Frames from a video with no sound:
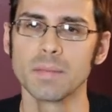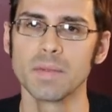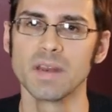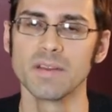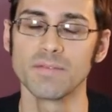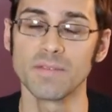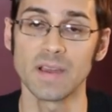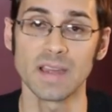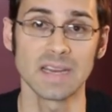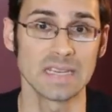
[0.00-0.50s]

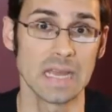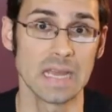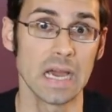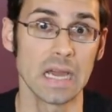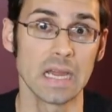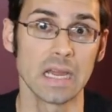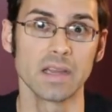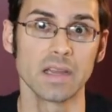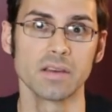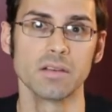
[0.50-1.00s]
I
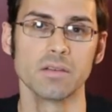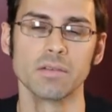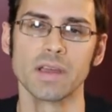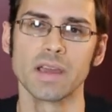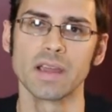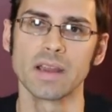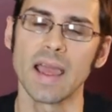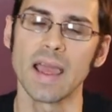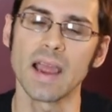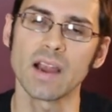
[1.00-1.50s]
die on you,
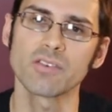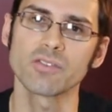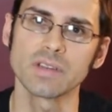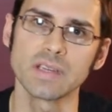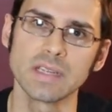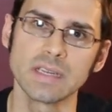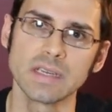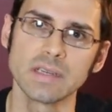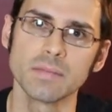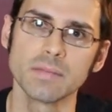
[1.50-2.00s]
like
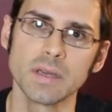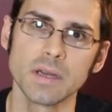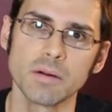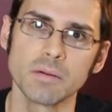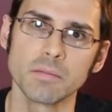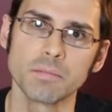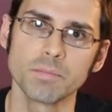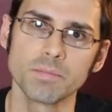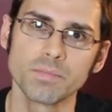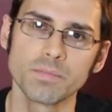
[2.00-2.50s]
actually, you
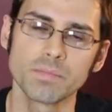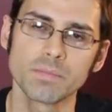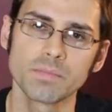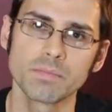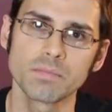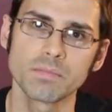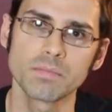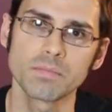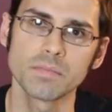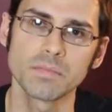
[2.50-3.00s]
know,
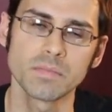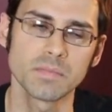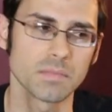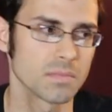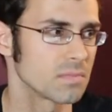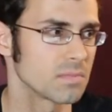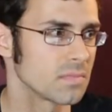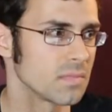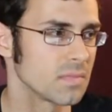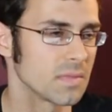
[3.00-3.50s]

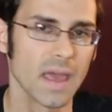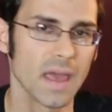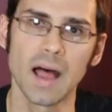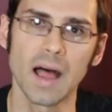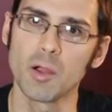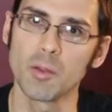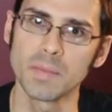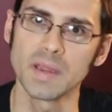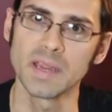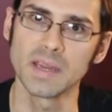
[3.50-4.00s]

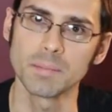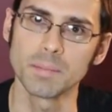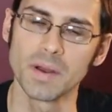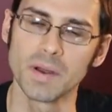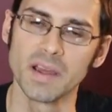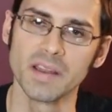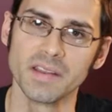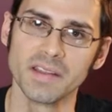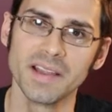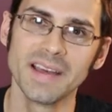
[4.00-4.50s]
help me.
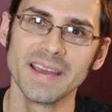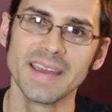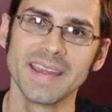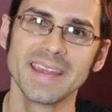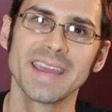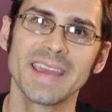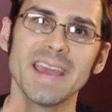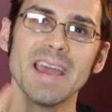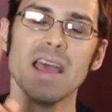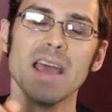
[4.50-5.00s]
But
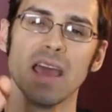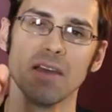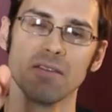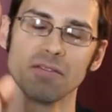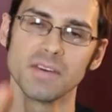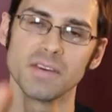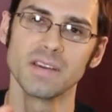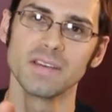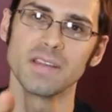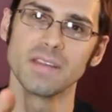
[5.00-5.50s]
like, if
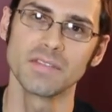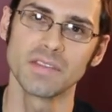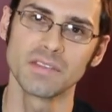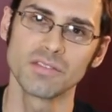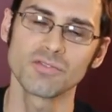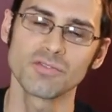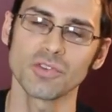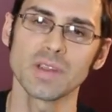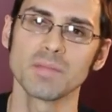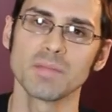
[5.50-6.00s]
the
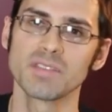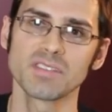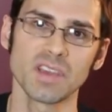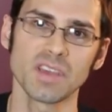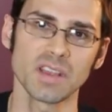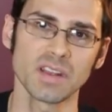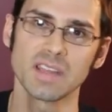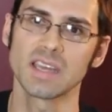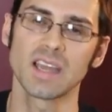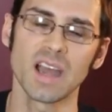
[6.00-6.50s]
stream
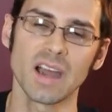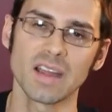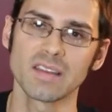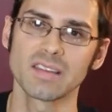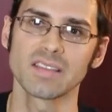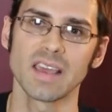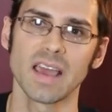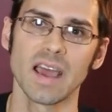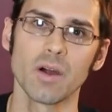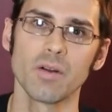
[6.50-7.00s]
suddenly cuts
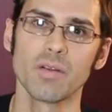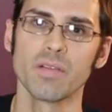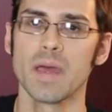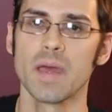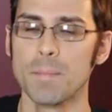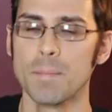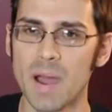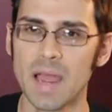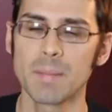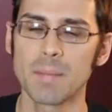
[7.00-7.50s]
out, it
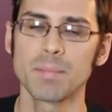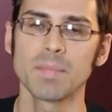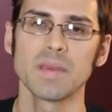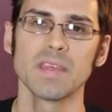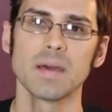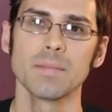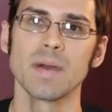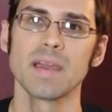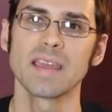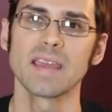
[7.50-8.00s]
might be
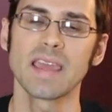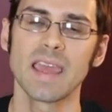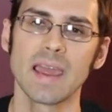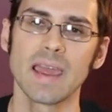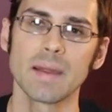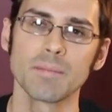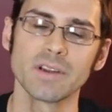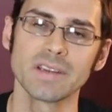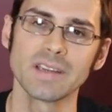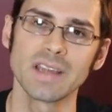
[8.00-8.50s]
that my
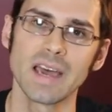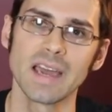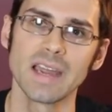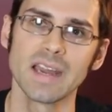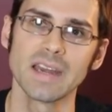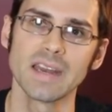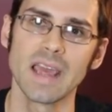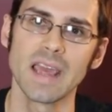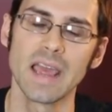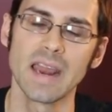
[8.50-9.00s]
camera
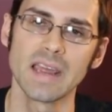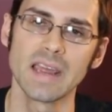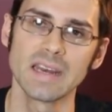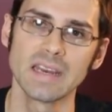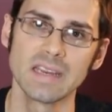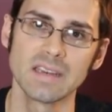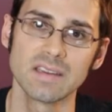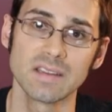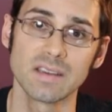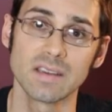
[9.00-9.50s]
died and I
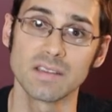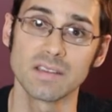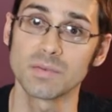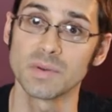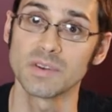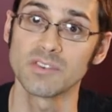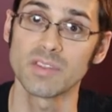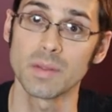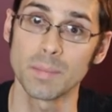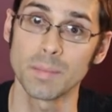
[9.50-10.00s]
need to
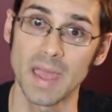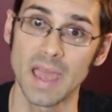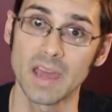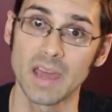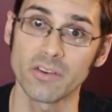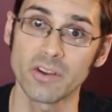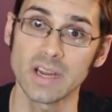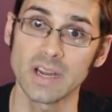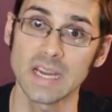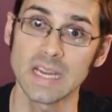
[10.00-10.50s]
switch the
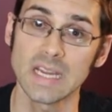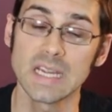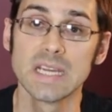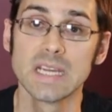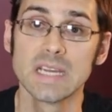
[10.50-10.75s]
battery.